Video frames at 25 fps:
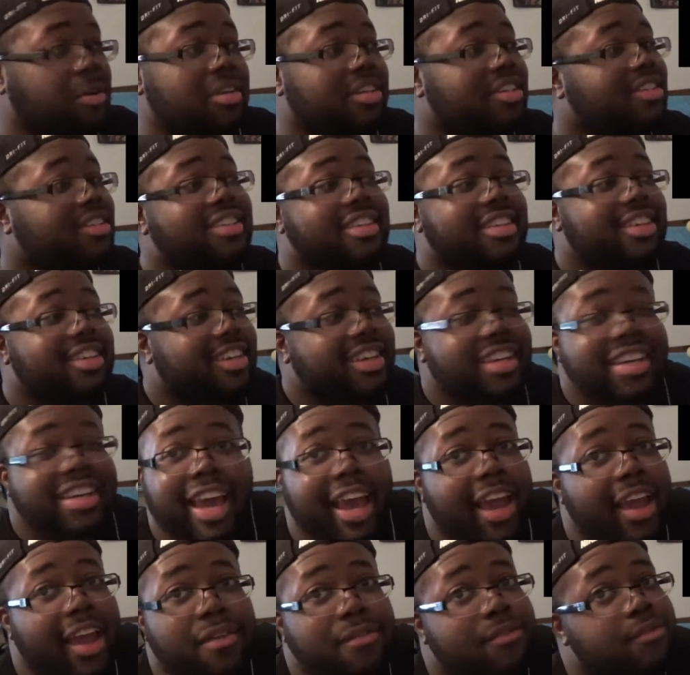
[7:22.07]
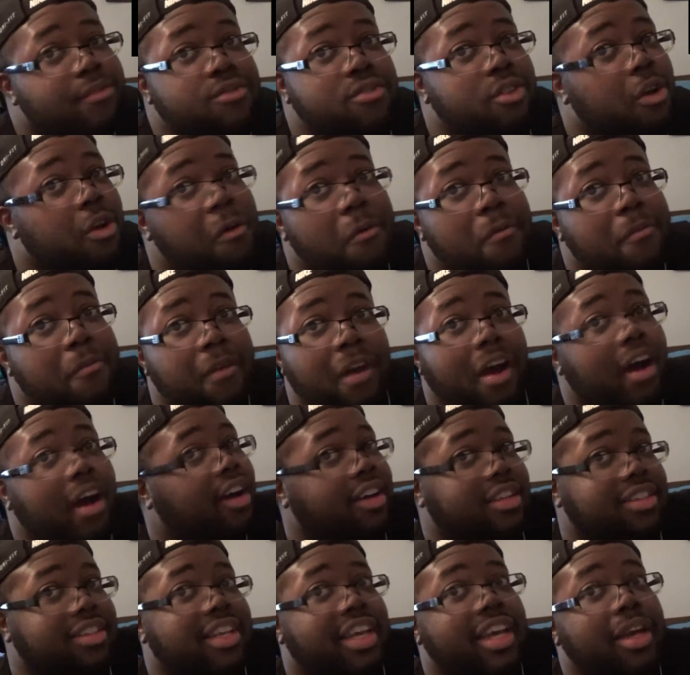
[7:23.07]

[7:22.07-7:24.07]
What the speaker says: This nigga gave no fucks.